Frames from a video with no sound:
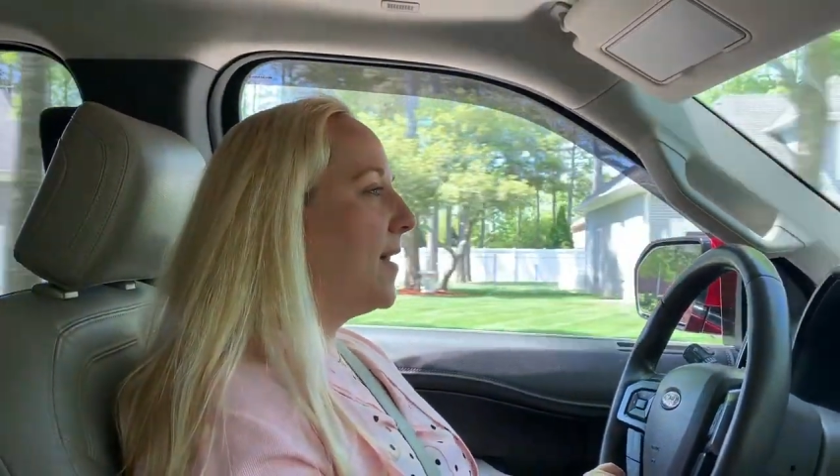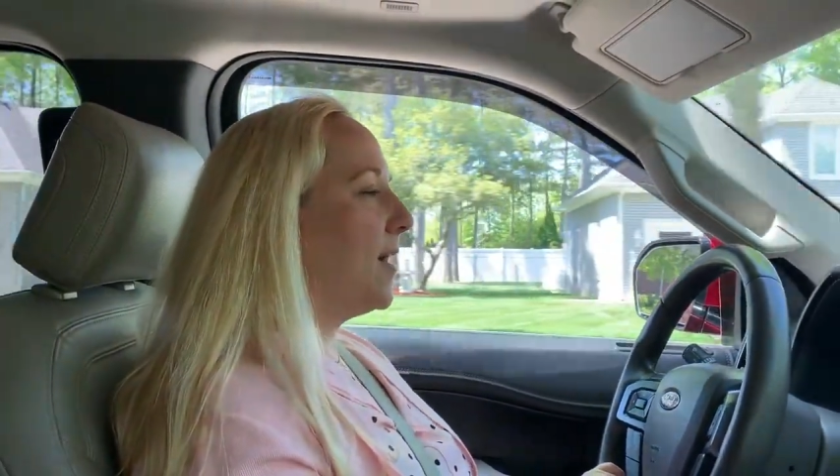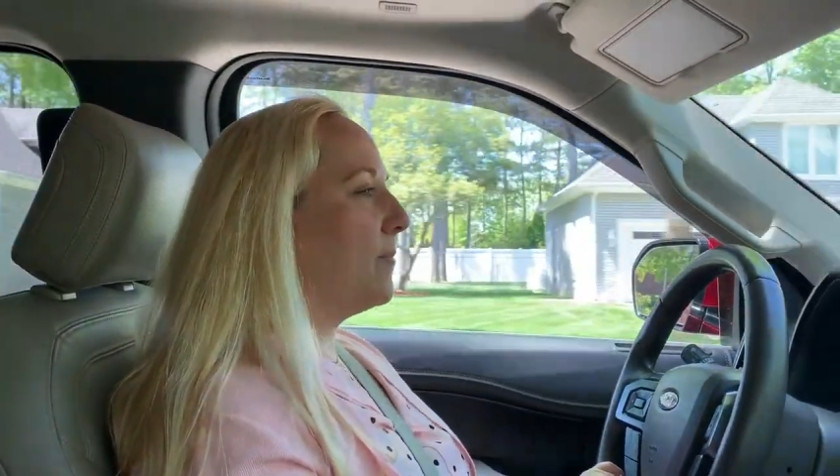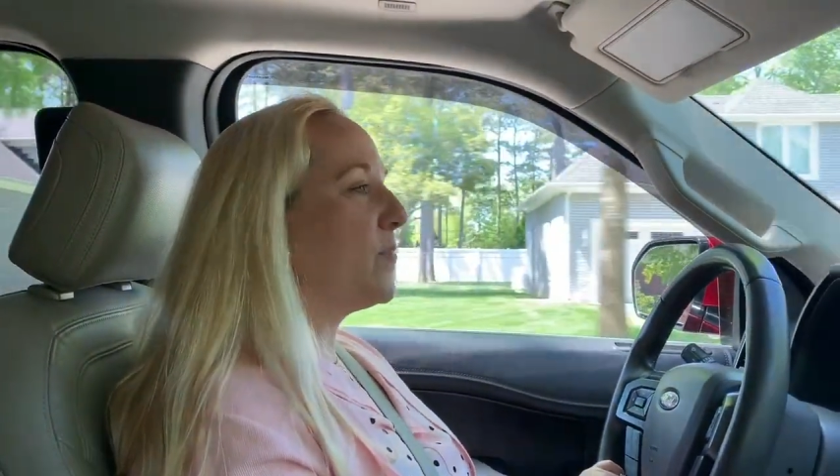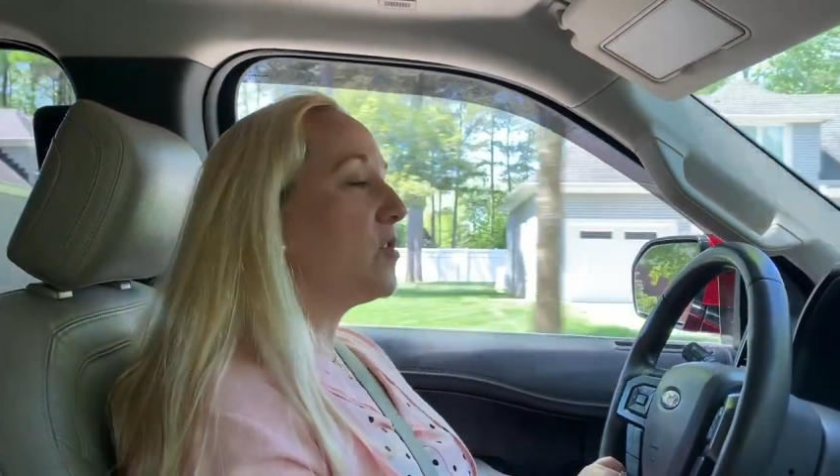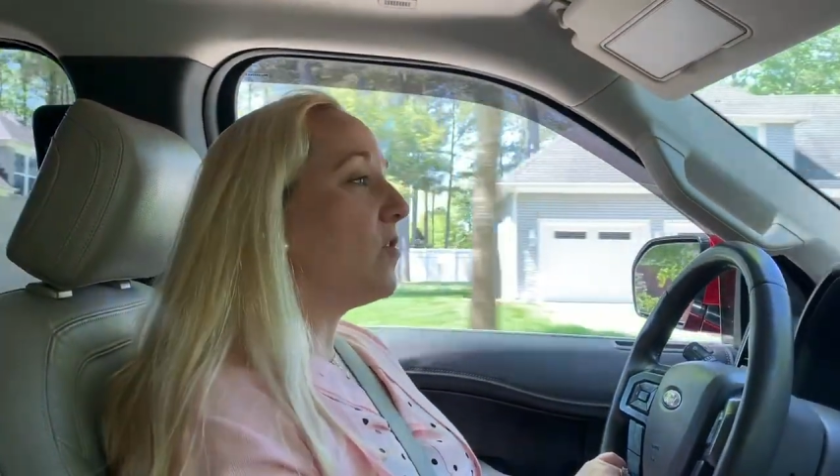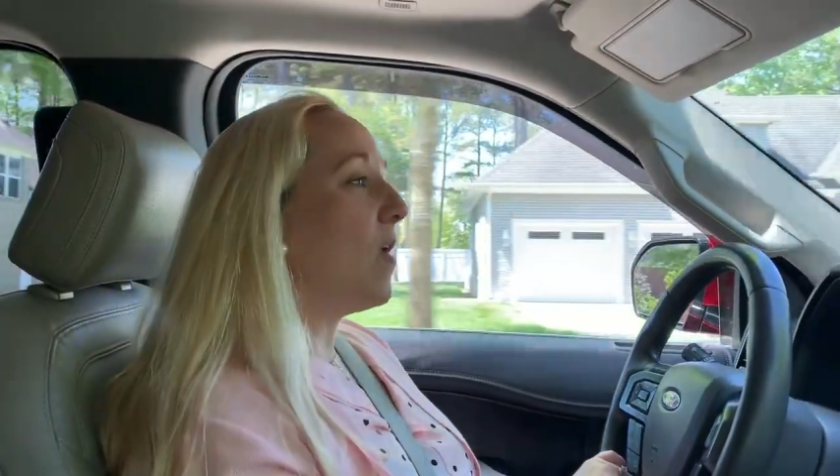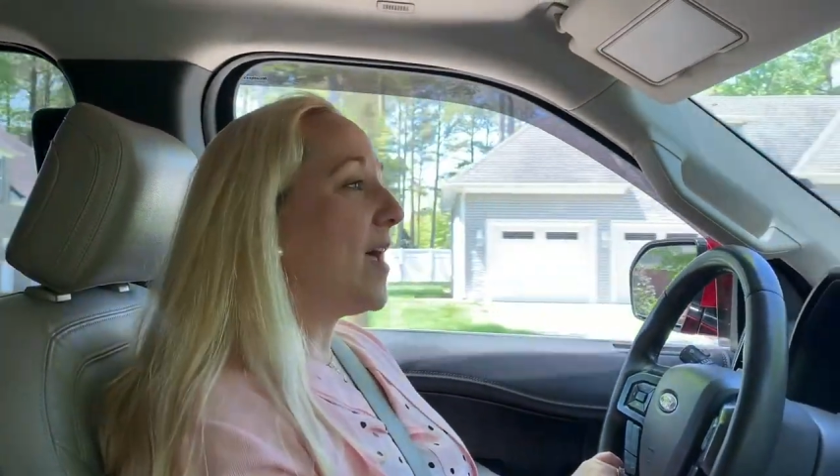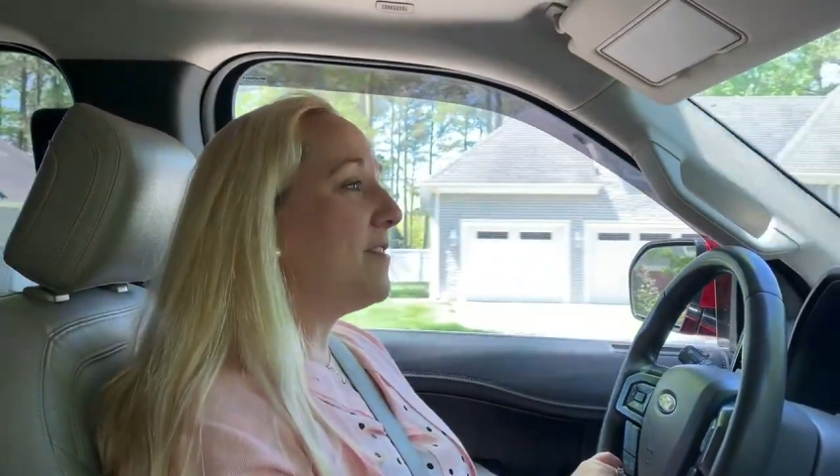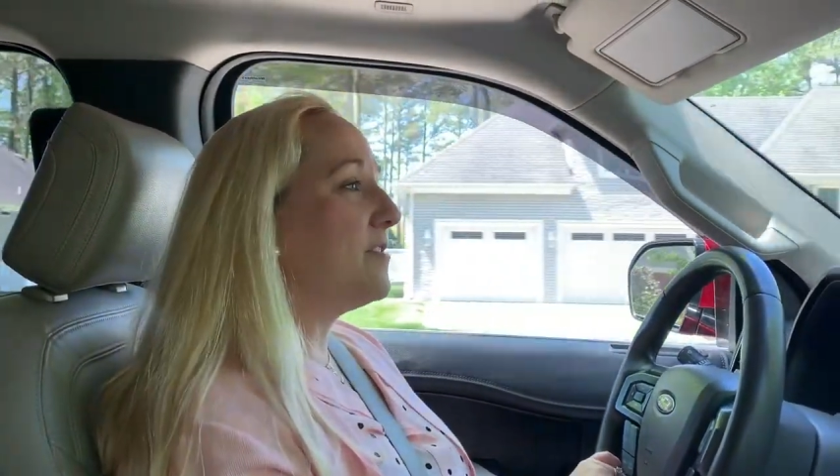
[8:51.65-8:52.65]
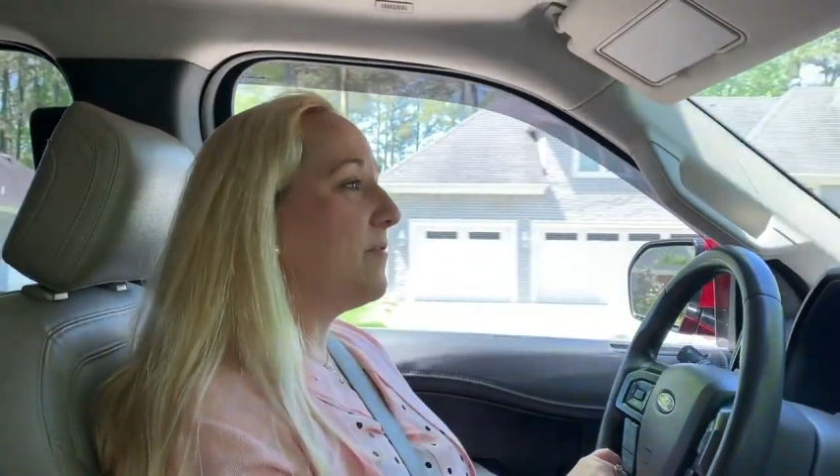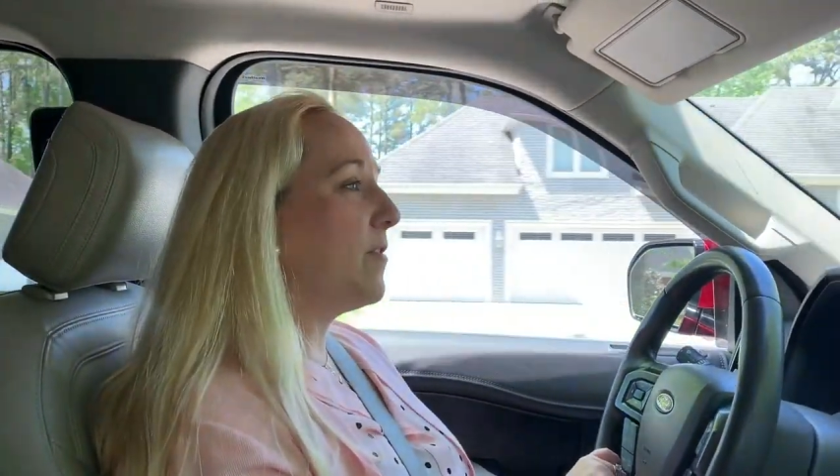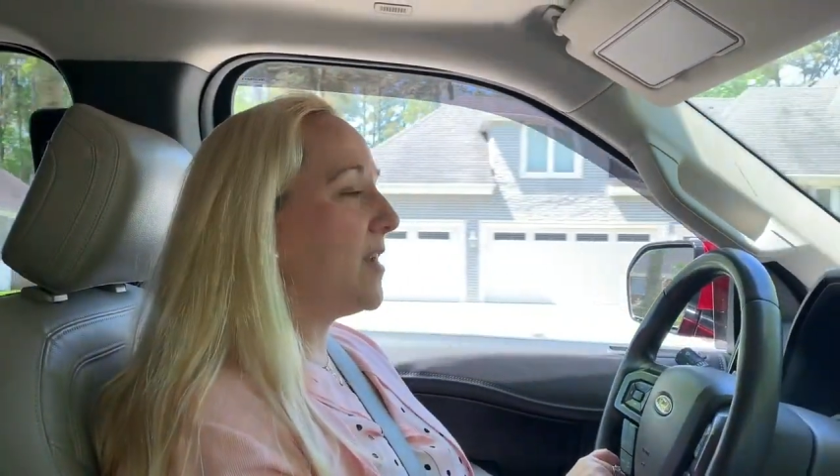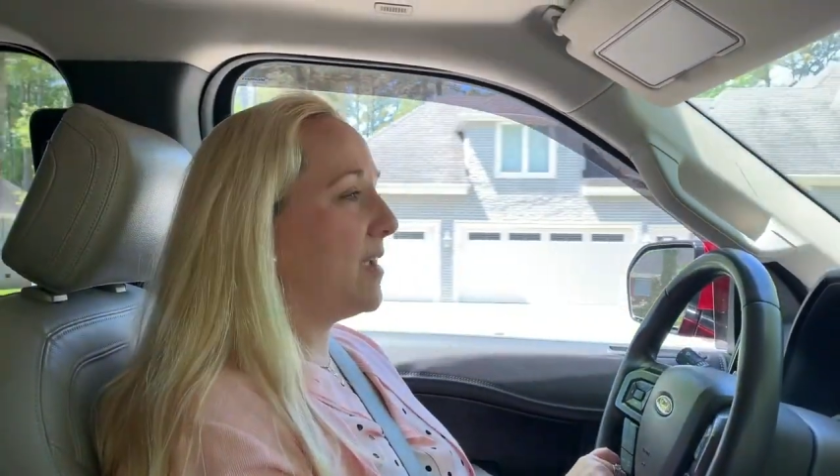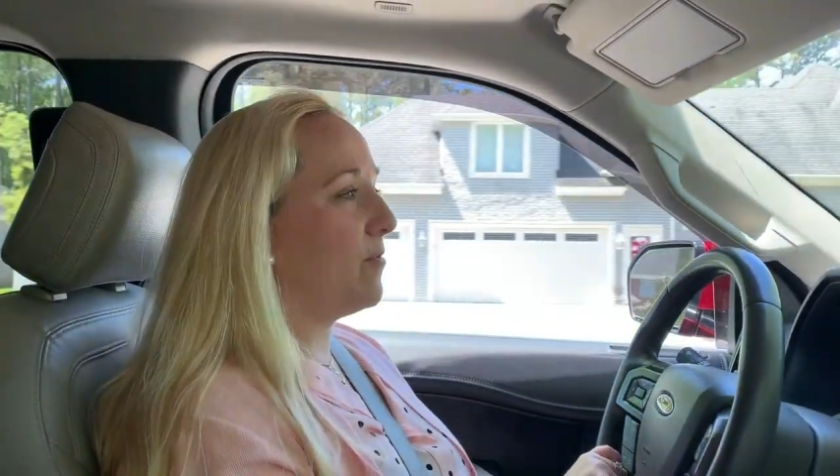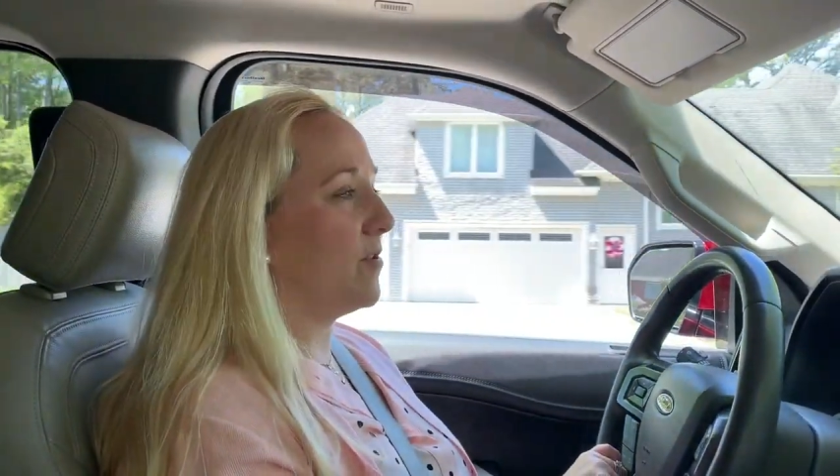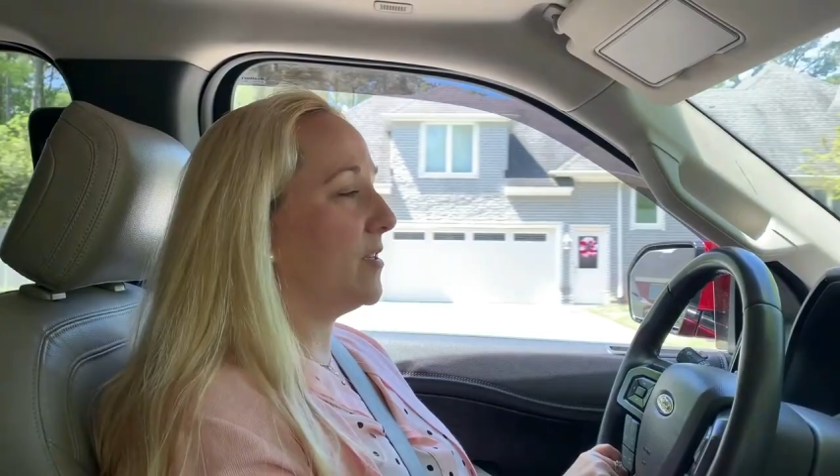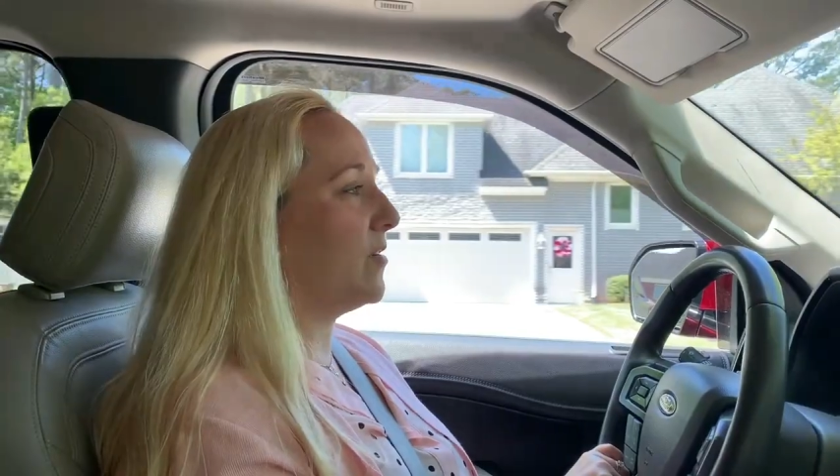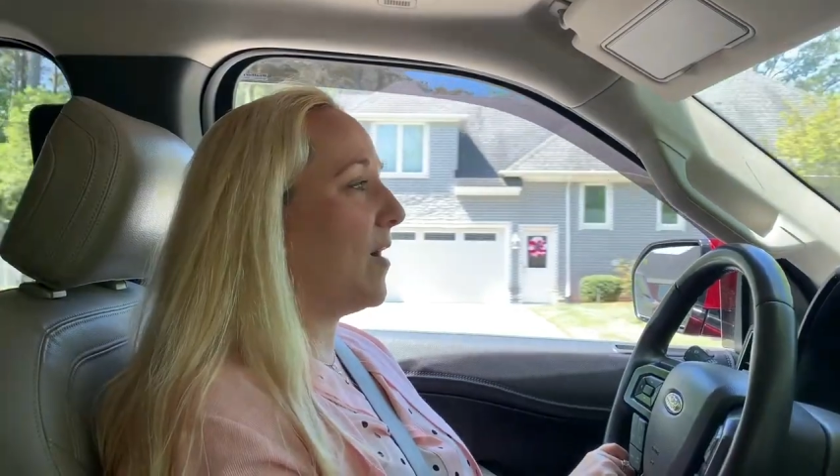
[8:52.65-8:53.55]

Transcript: Um, there's a lot of different neighborhoods,